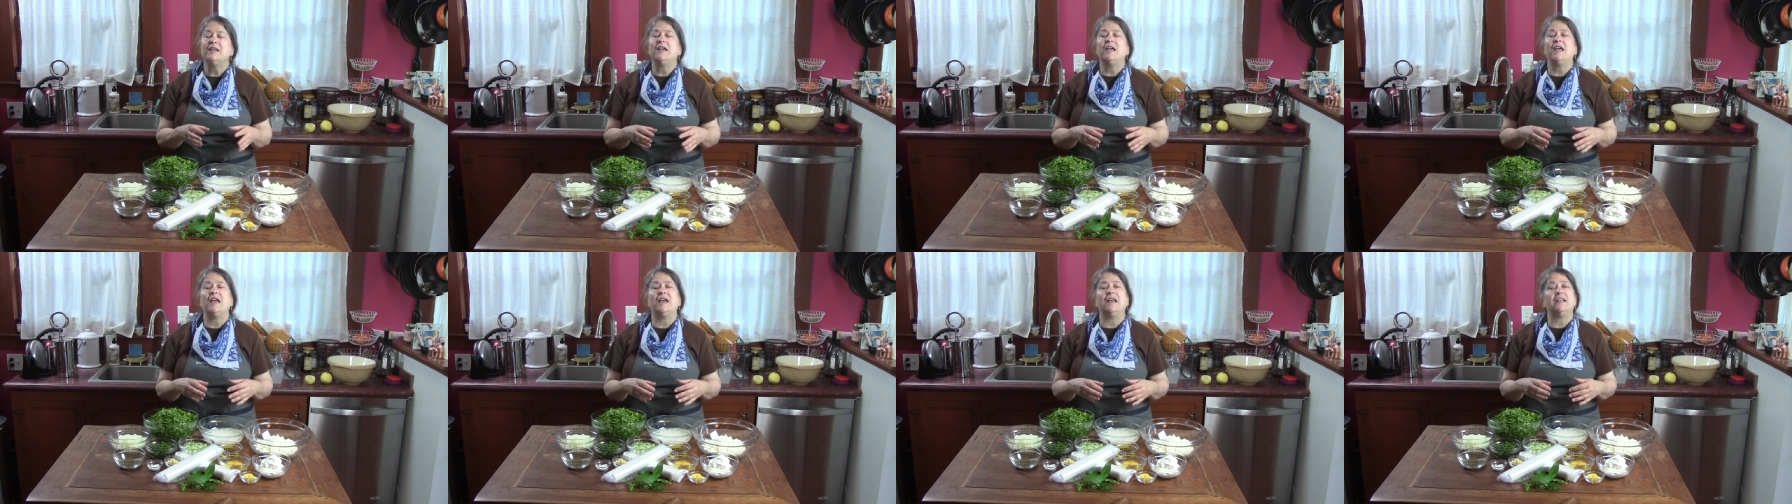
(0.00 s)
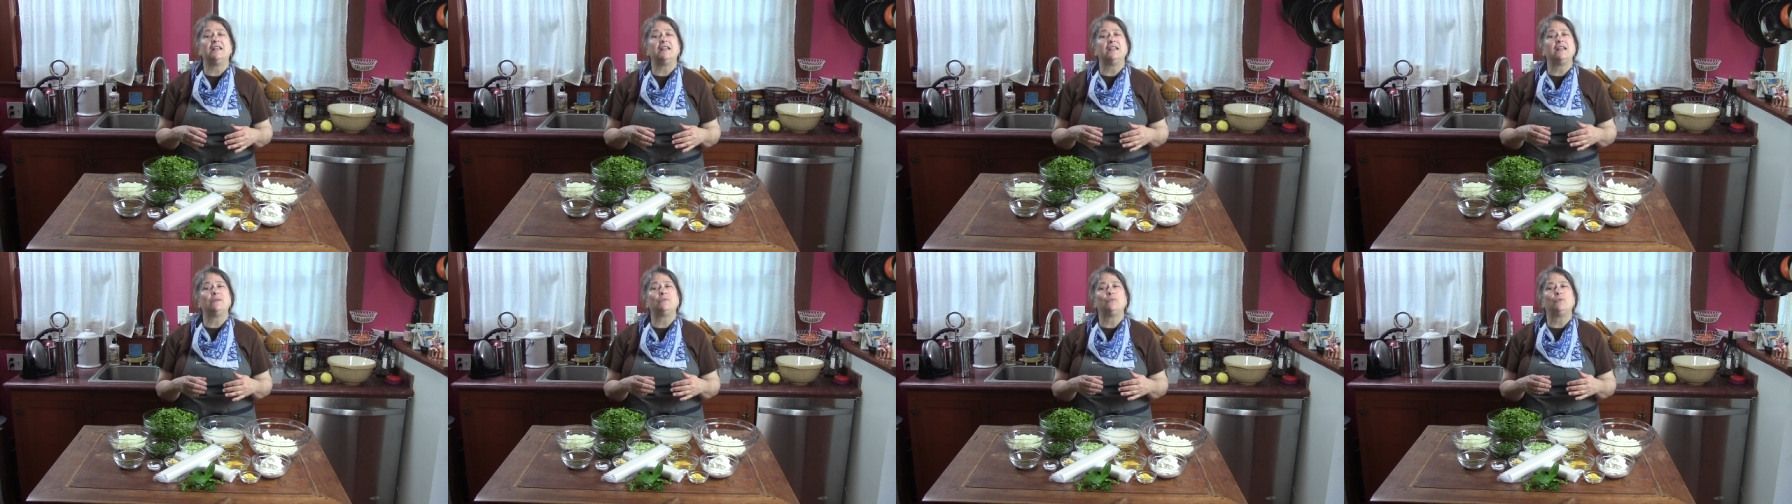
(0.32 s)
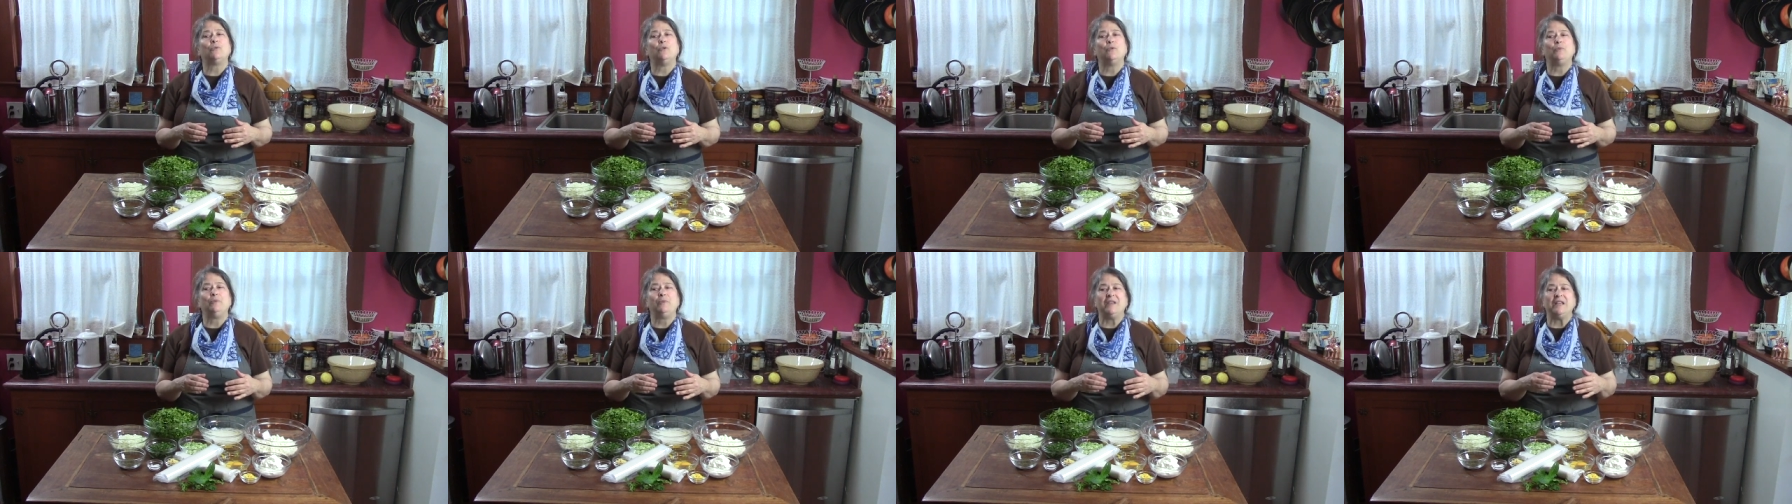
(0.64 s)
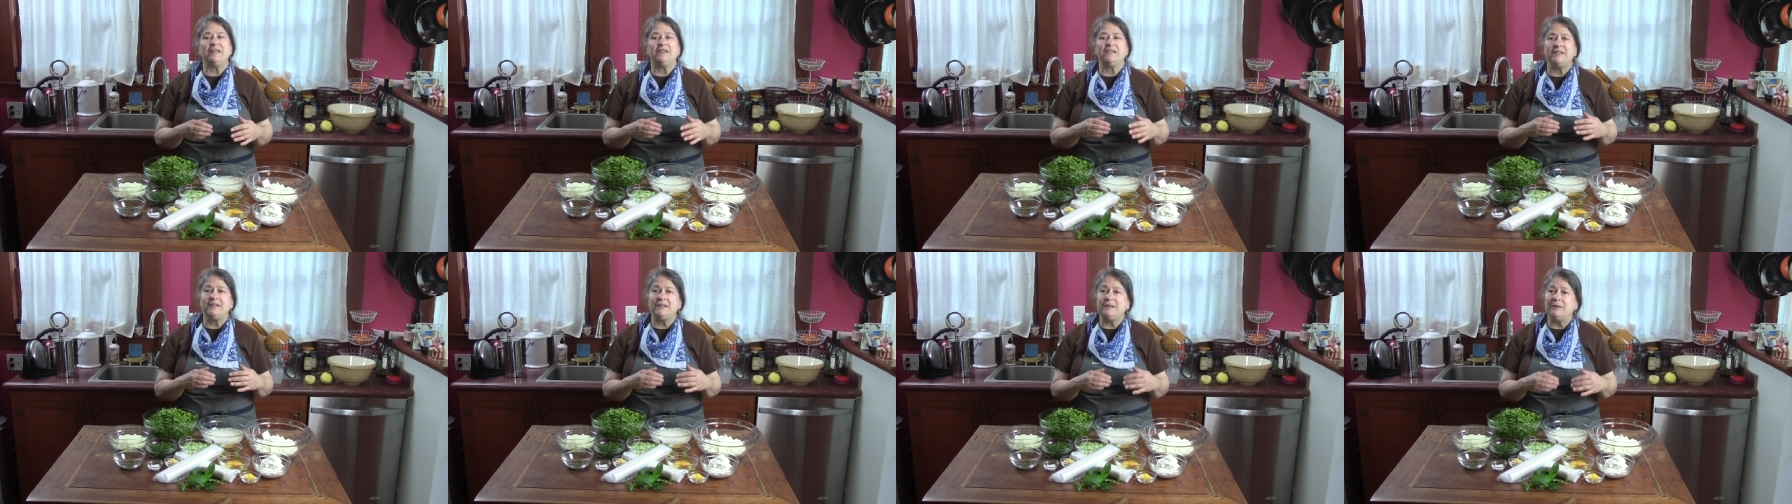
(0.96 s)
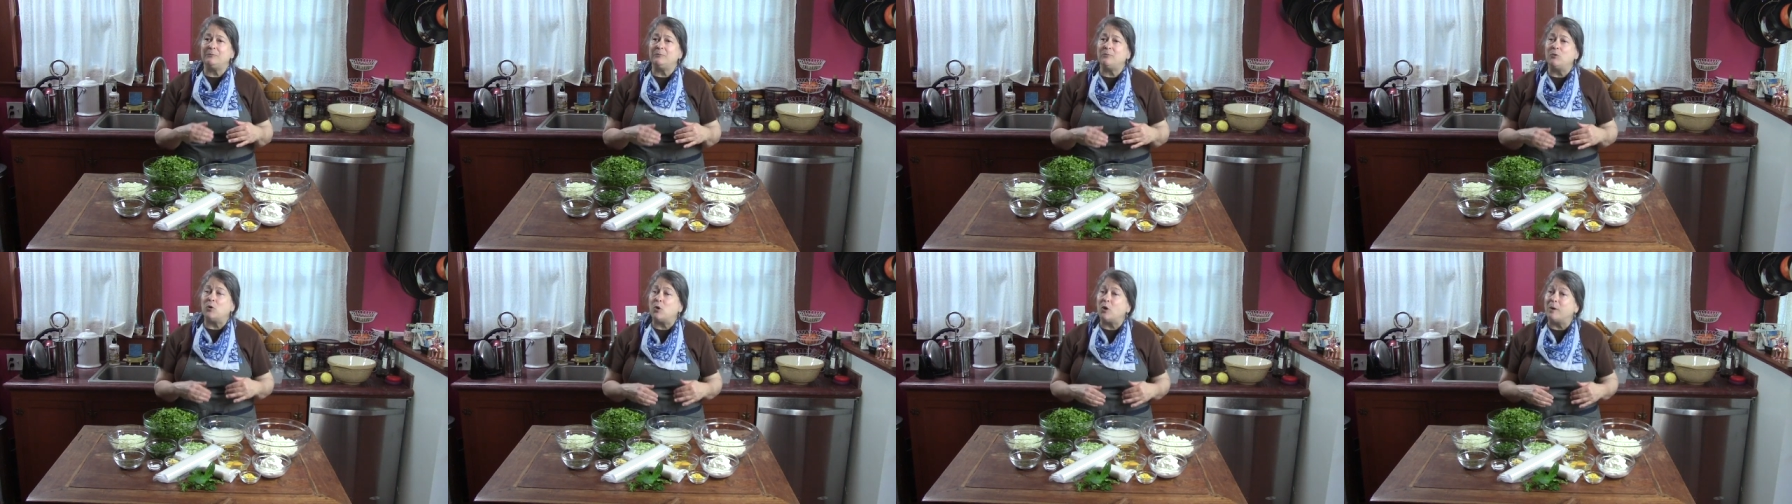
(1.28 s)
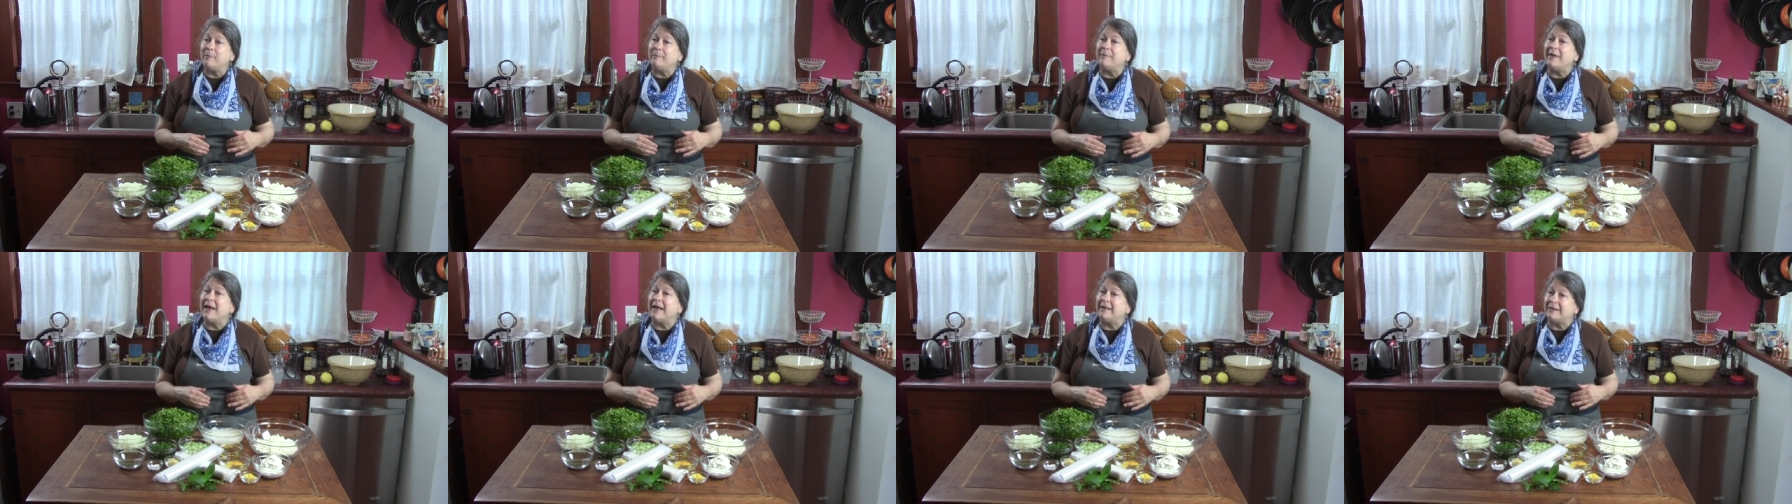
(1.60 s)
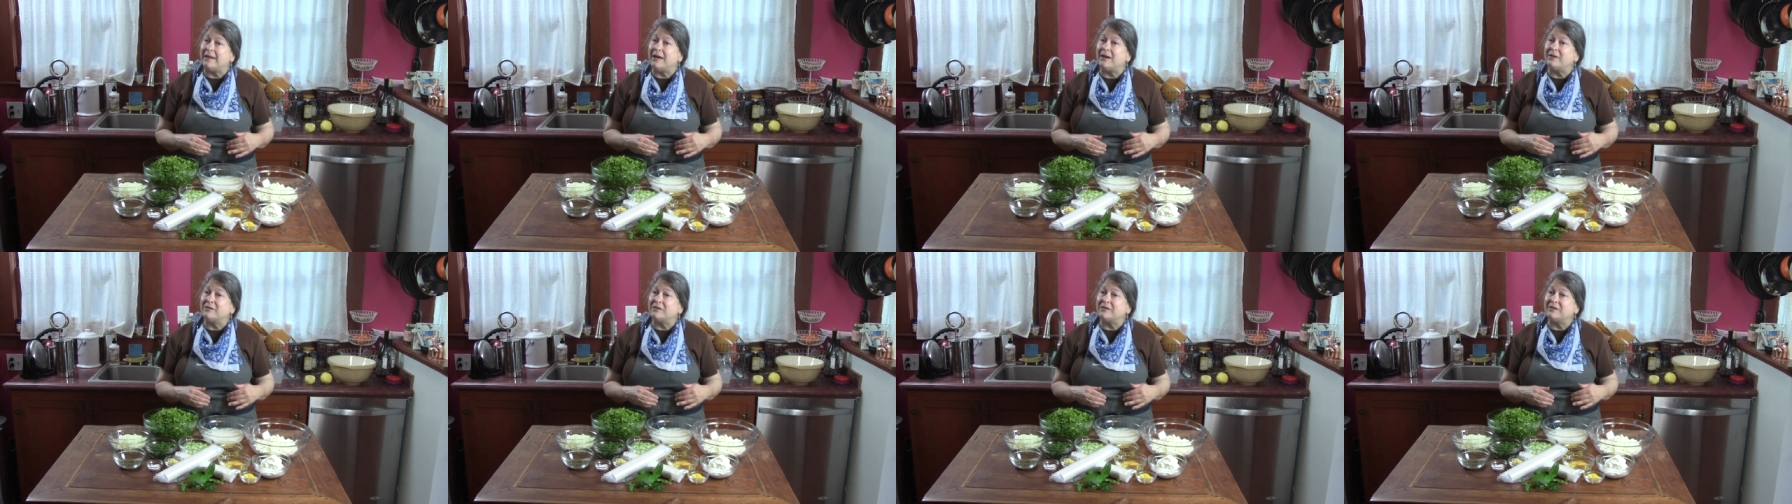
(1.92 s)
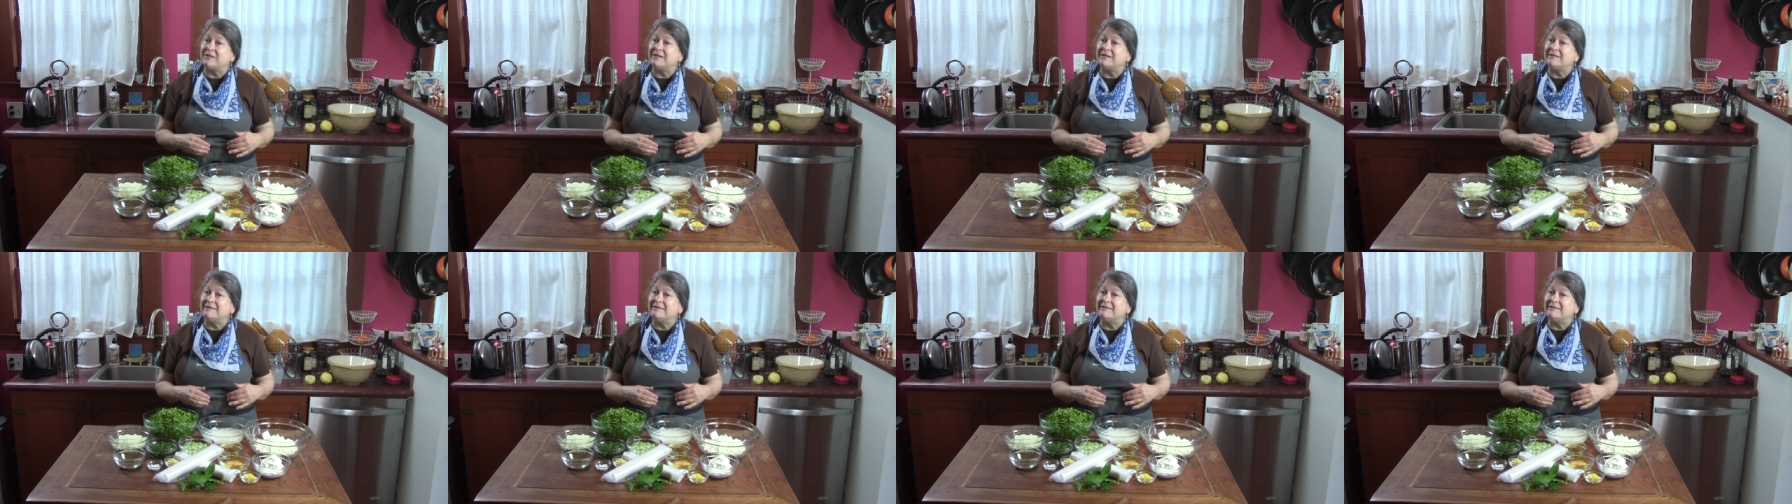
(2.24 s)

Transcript: and it will be a little more mellowed.